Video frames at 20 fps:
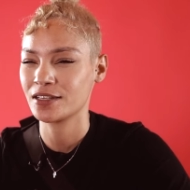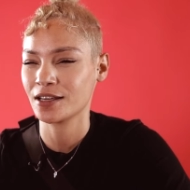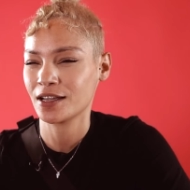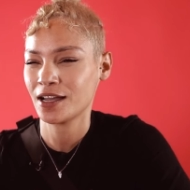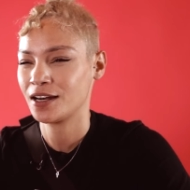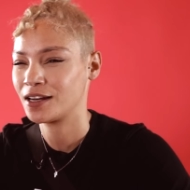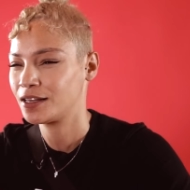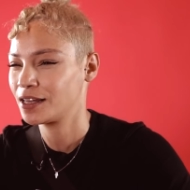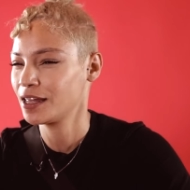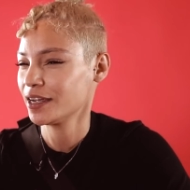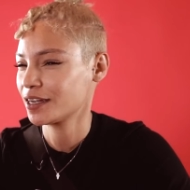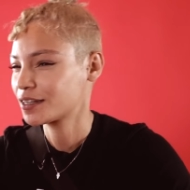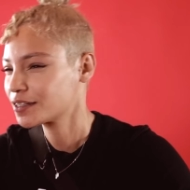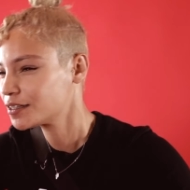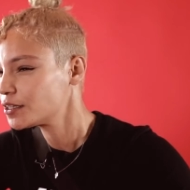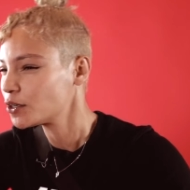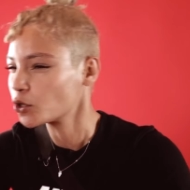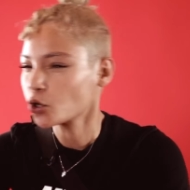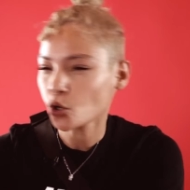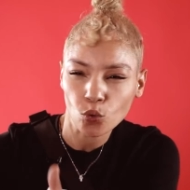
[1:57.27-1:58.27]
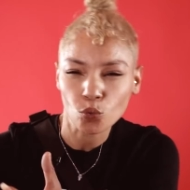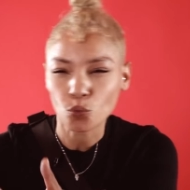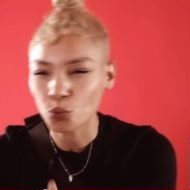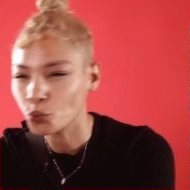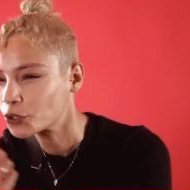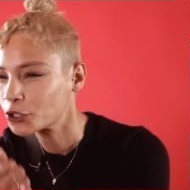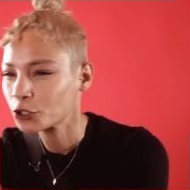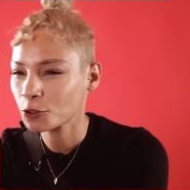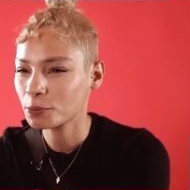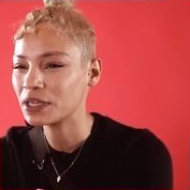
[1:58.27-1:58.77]
to kind of like
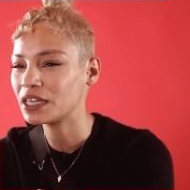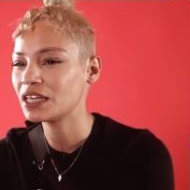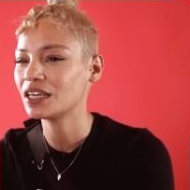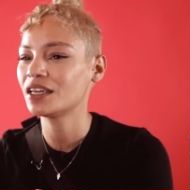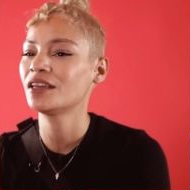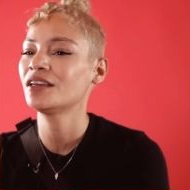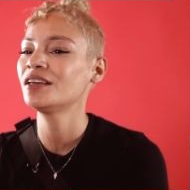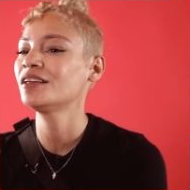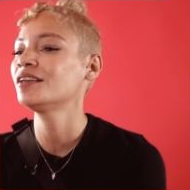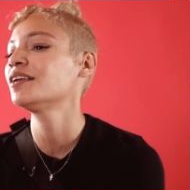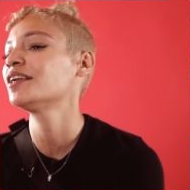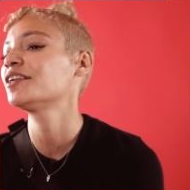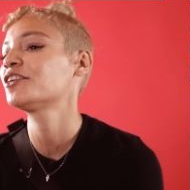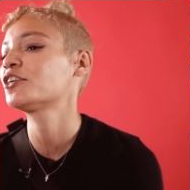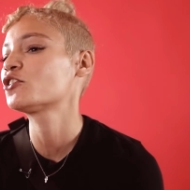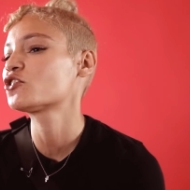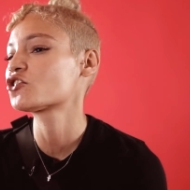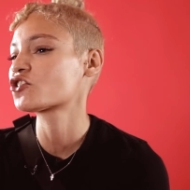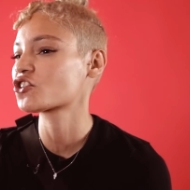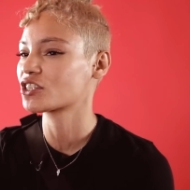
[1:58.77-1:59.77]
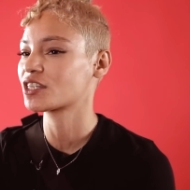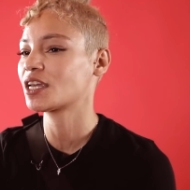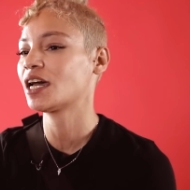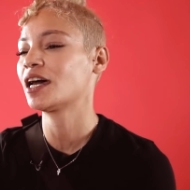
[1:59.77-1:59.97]
reel me in, it usually